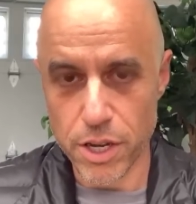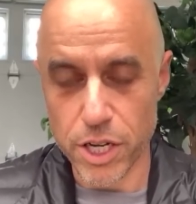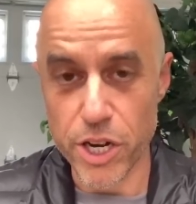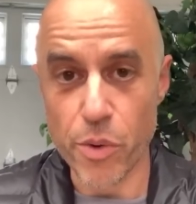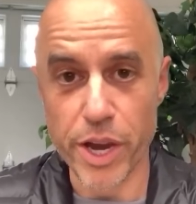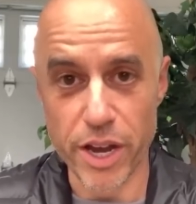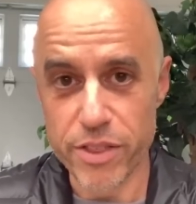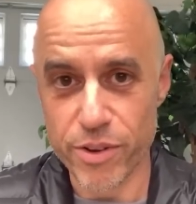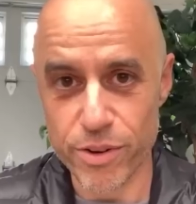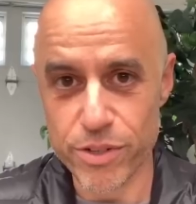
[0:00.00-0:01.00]
Knowing
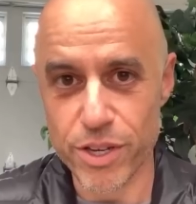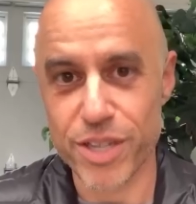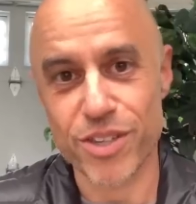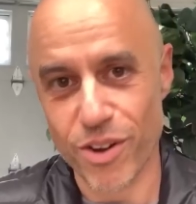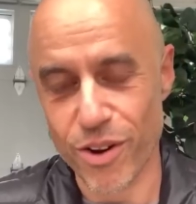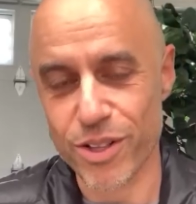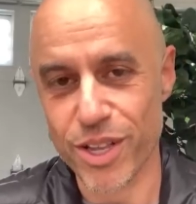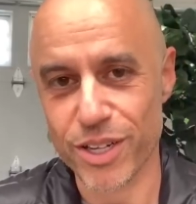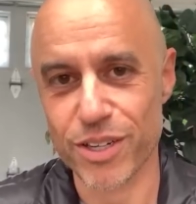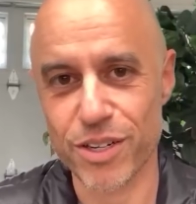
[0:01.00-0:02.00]
others is a hard
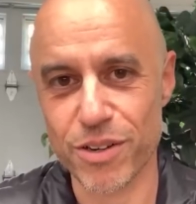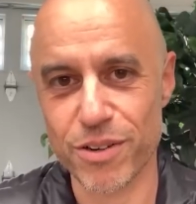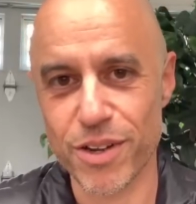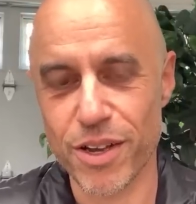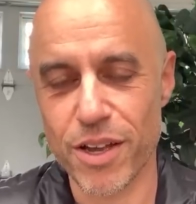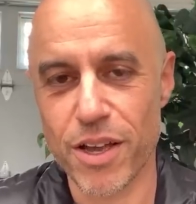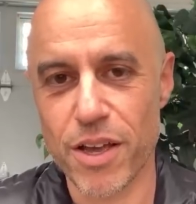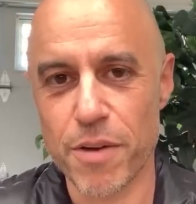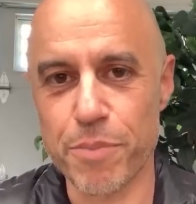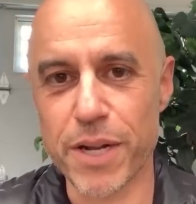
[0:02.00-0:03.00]
thing to do.
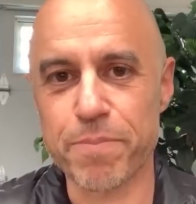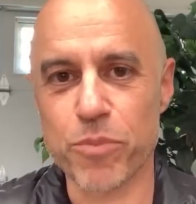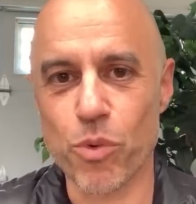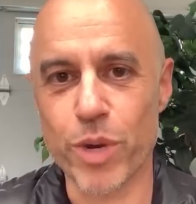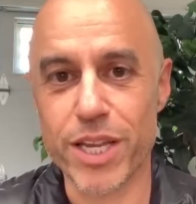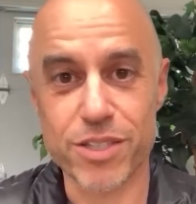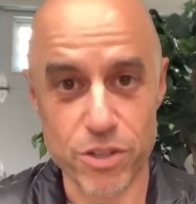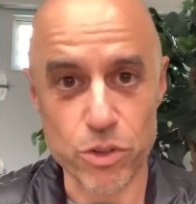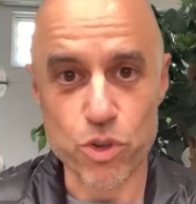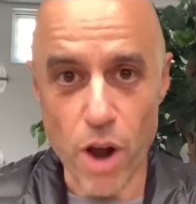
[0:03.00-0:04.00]
But we can
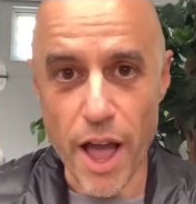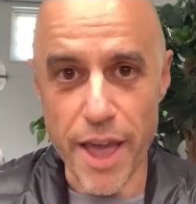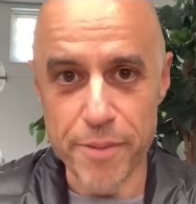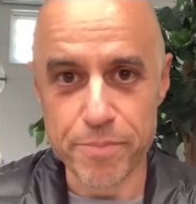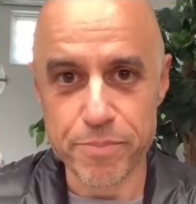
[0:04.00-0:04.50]
still try.